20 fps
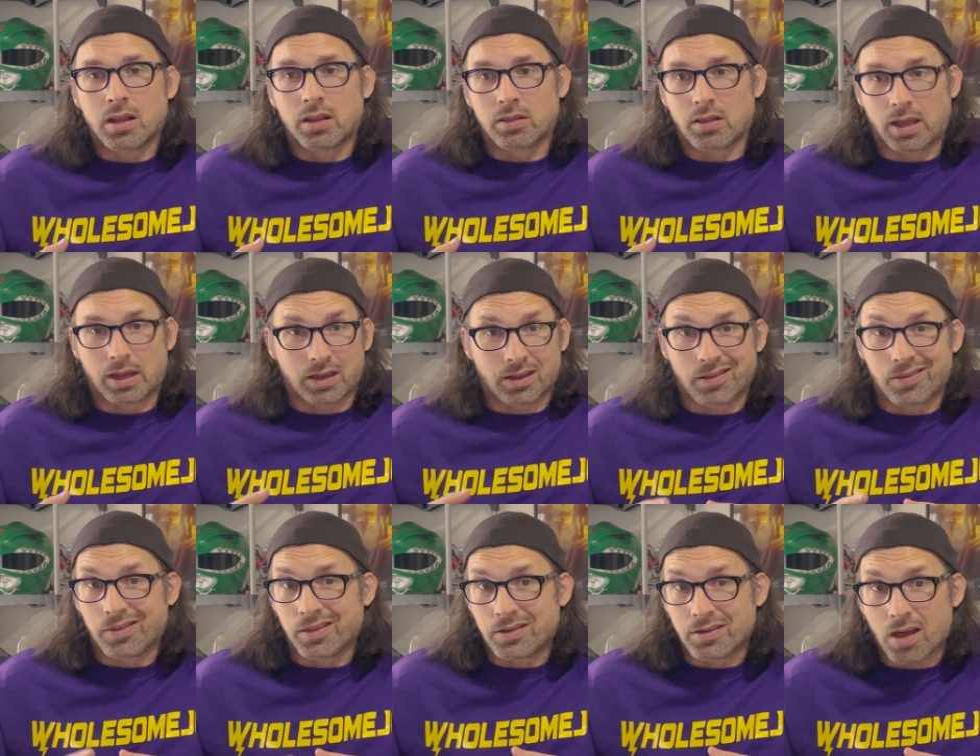like
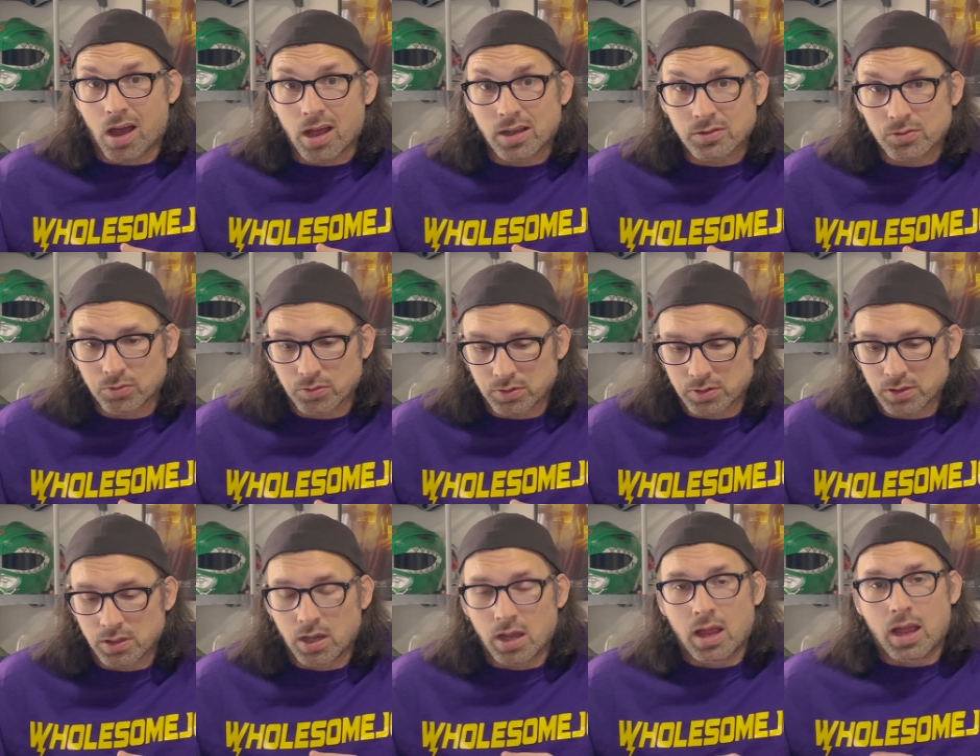the
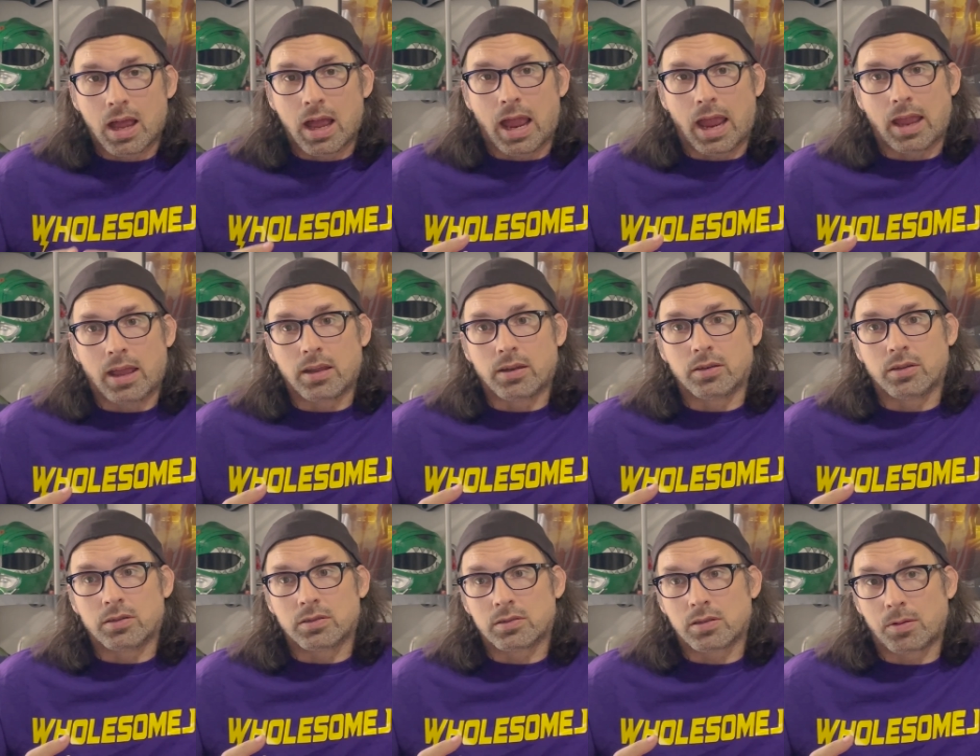nozzles
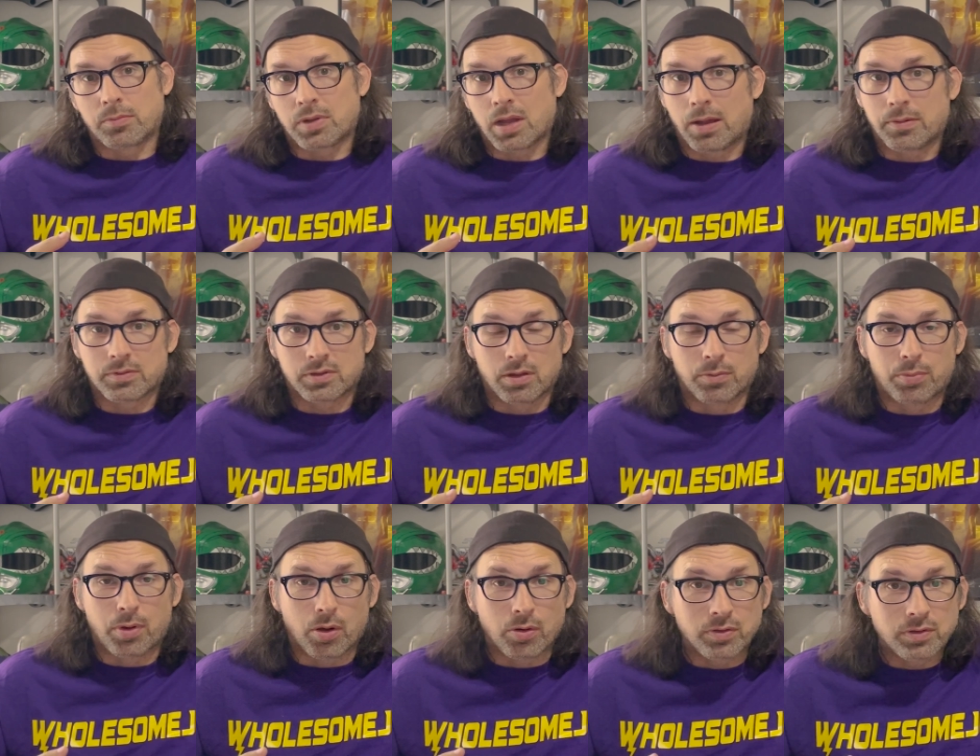and sometimes the
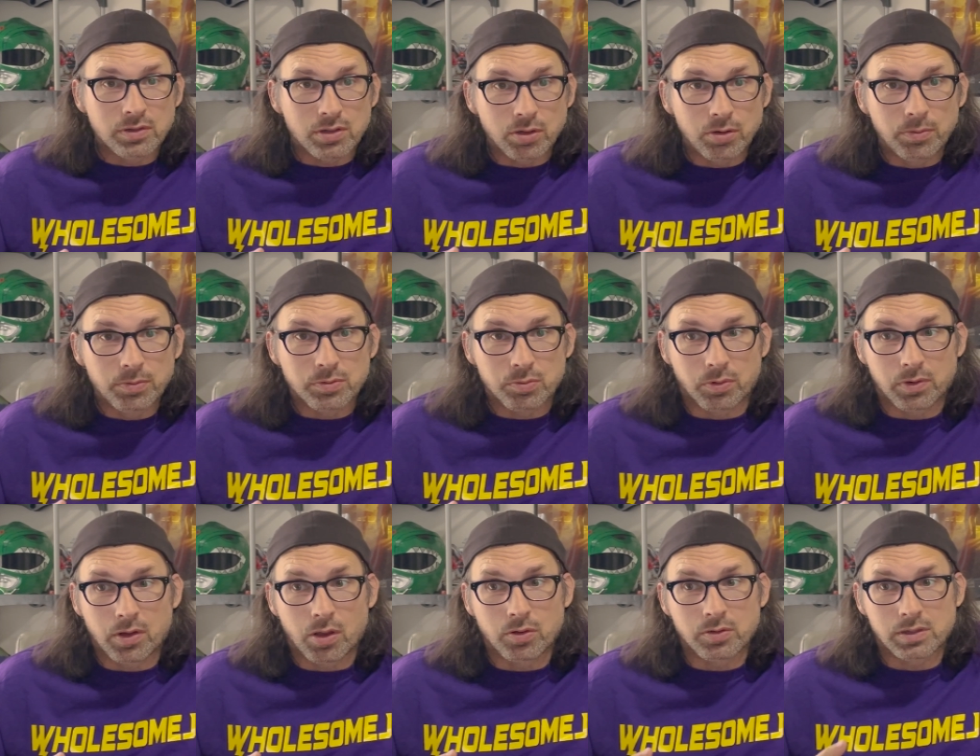Bowden tubes
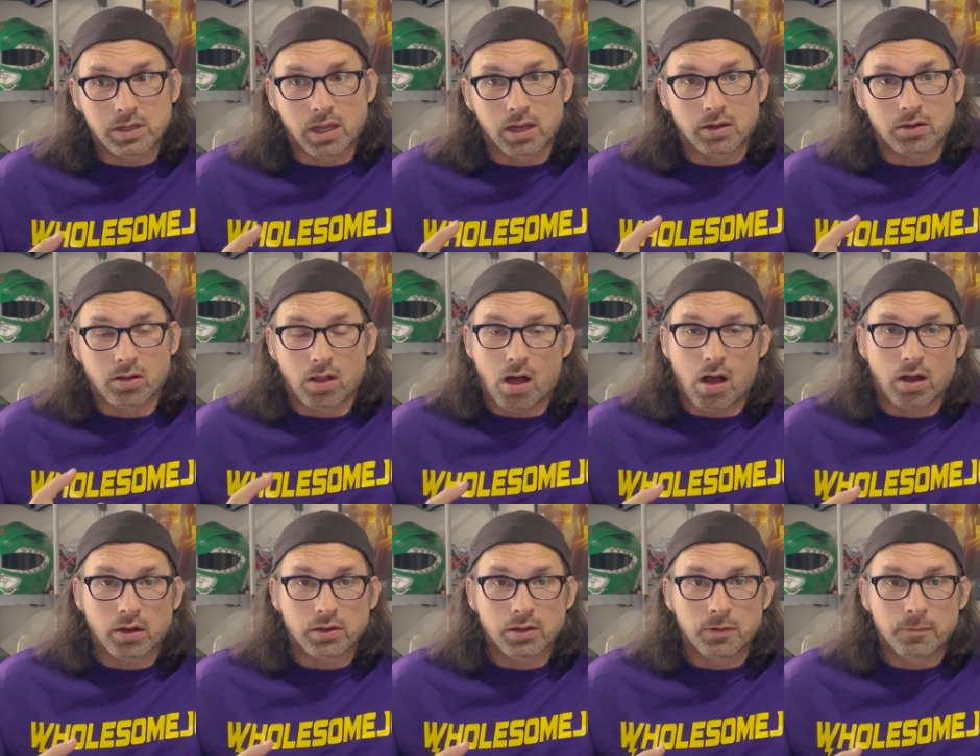when those get
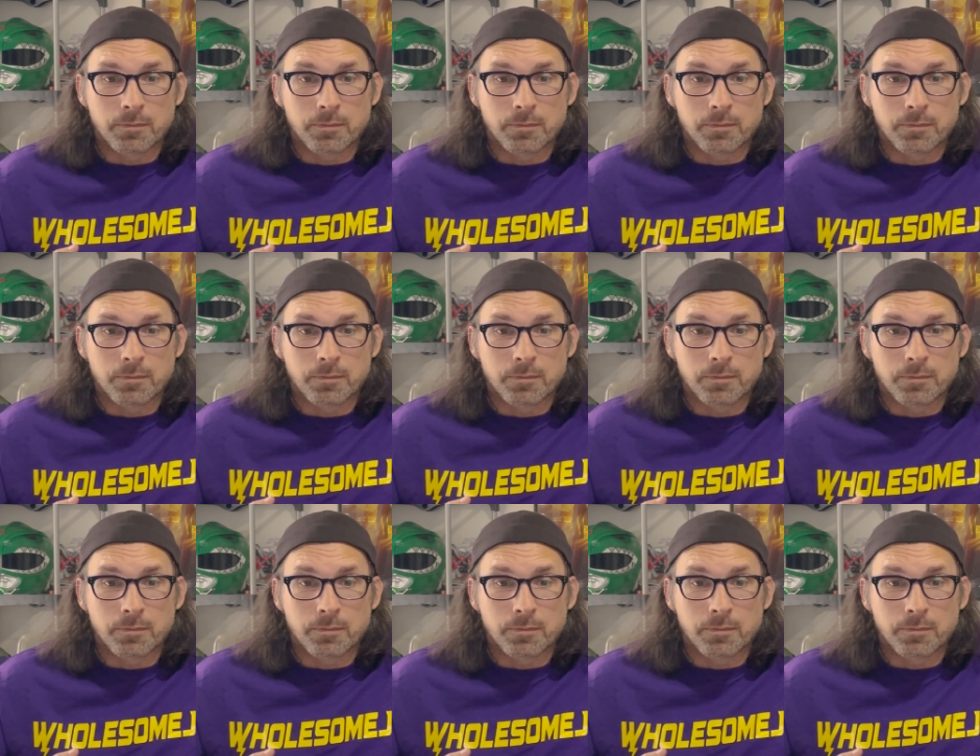clogged.